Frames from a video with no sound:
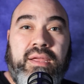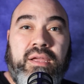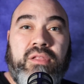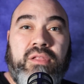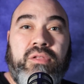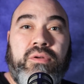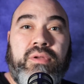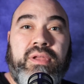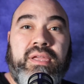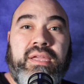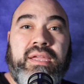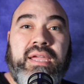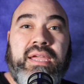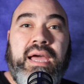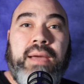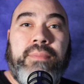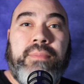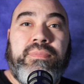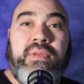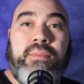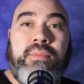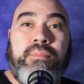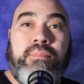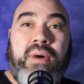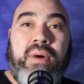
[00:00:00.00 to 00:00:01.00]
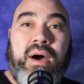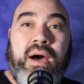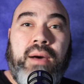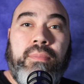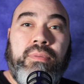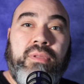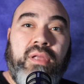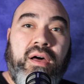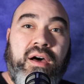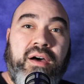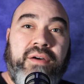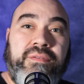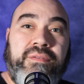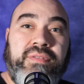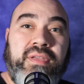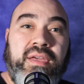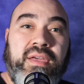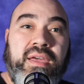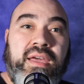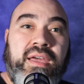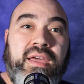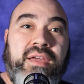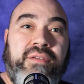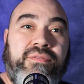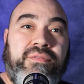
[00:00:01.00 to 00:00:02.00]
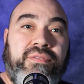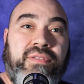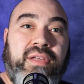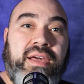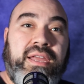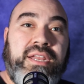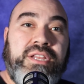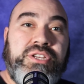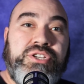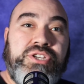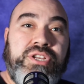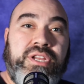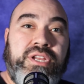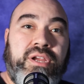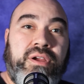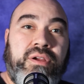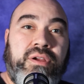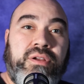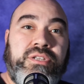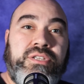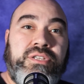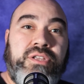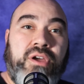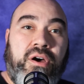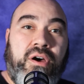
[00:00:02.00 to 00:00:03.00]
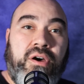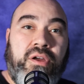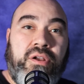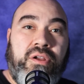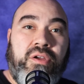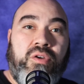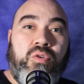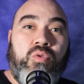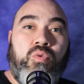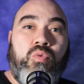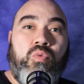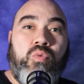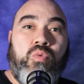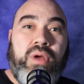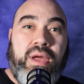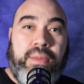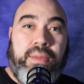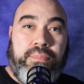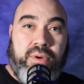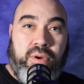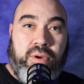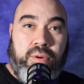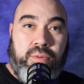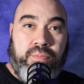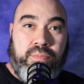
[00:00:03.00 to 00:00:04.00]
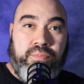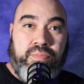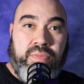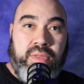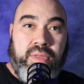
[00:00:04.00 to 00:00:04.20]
including Captain Bob Loft and flight engineer Don Repo.